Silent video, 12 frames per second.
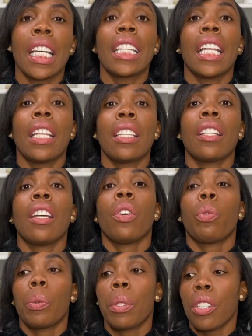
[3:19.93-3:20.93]
And then
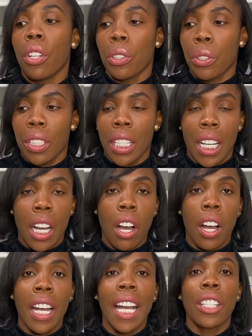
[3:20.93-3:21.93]
when we got to the
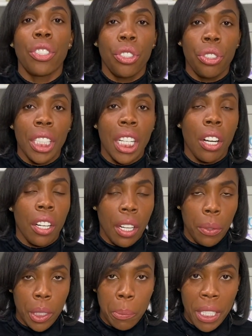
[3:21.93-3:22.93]
car, I knew the car
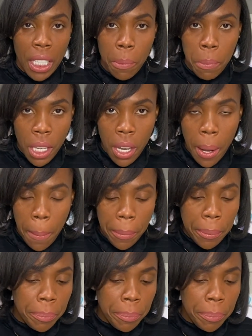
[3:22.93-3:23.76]
that was picking me up.